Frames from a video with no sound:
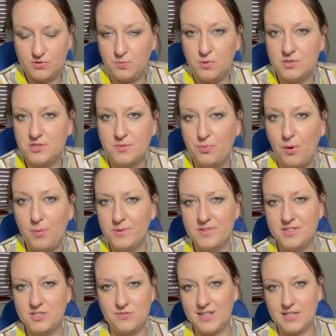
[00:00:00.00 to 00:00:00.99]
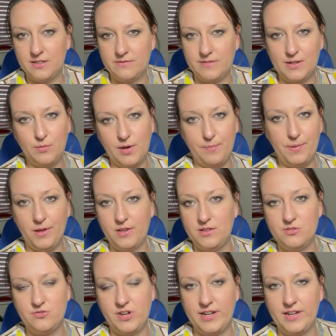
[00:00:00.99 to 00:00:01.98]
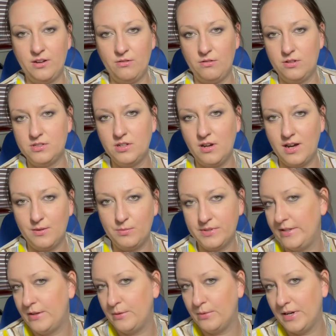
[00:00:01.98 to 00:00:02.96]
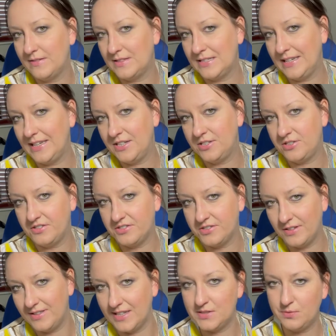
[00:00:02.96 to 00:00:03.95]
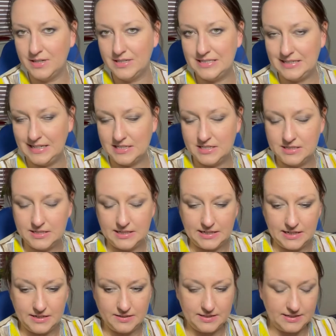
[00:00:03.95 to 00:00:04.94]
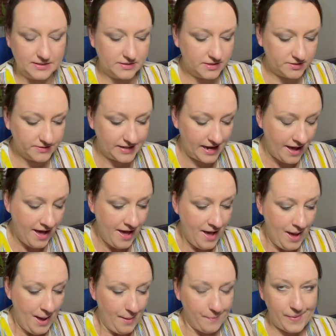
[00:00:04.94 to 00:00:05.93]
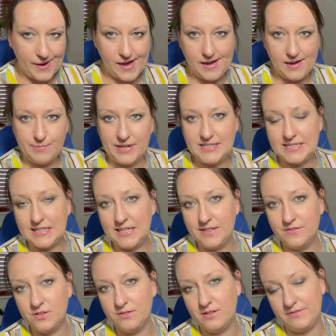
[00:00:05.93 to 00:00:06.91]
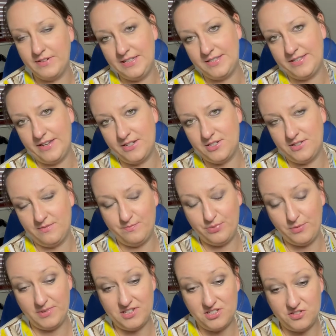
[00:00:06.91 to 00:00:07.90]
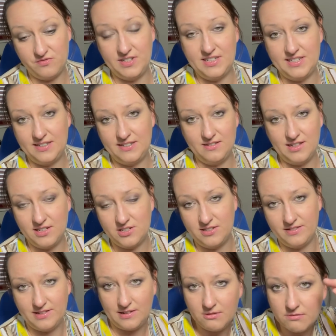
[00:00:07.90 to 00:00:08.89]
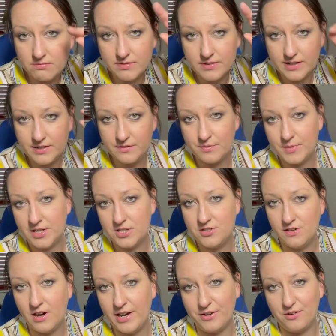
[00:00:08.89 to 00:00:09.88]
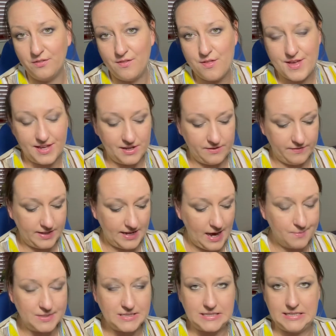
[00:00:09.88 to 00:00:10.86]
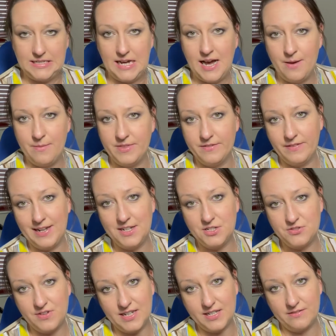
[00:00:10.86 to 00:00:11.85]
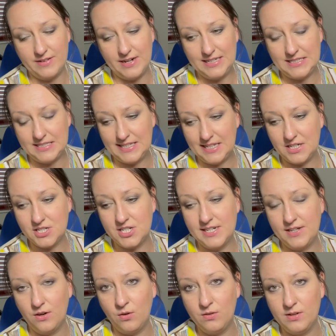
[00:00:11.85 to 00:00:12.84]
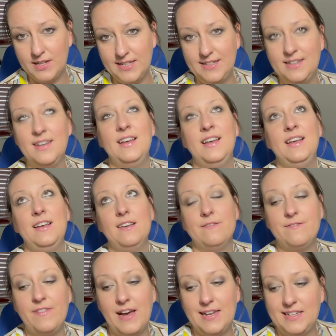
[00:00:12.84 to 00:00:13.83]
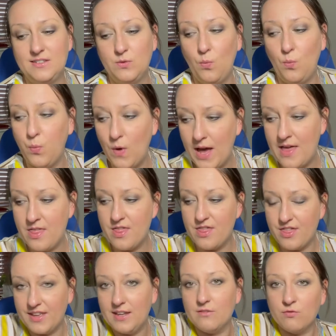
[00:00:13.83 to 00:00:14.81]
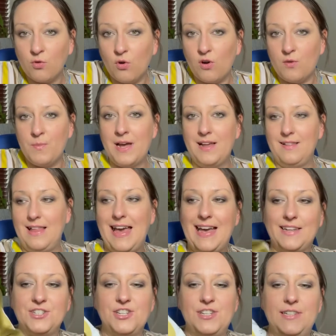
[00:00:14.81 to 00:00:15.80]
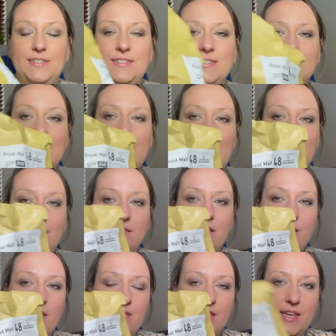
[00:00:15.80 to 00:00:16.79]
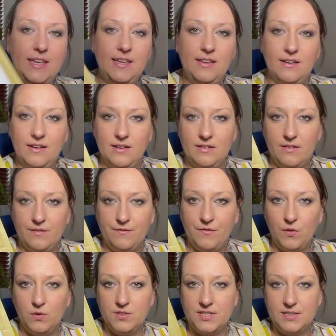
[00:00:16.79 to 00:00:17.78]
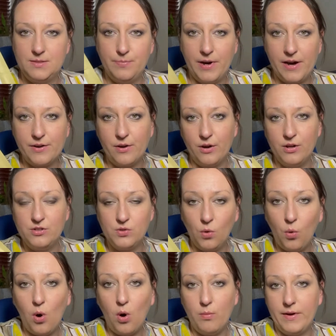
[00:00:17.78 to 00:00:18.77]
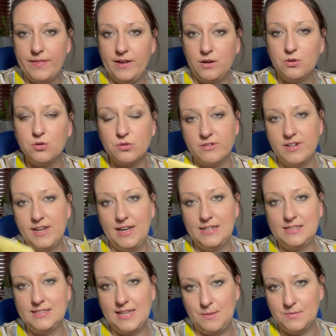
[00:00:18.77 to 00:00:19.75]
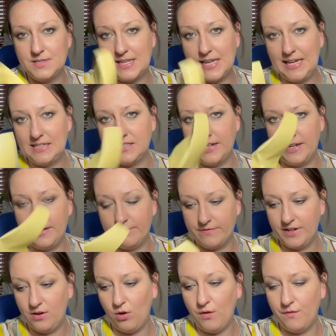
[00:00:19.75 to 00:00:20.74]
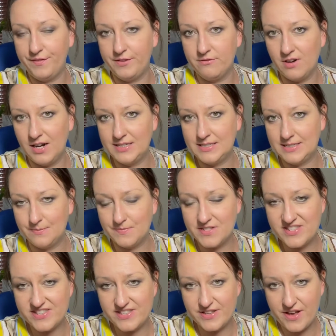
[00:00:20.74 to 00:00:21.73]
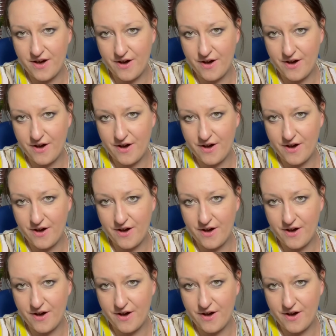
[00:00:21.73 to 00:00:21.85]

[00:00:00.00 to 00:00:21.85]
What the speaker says: the problem with the tracking rate. We upload the tracking all the time, but where is the issue? So that's why I didn't actually think anything to it. But basically doing the research and probably just reading actually the little information icon thing of the Amazon, the valid tracking rate is actually only valid when the Royal Mail actually scan the 4D barcode or when the courier attempts a delivery of your items. So,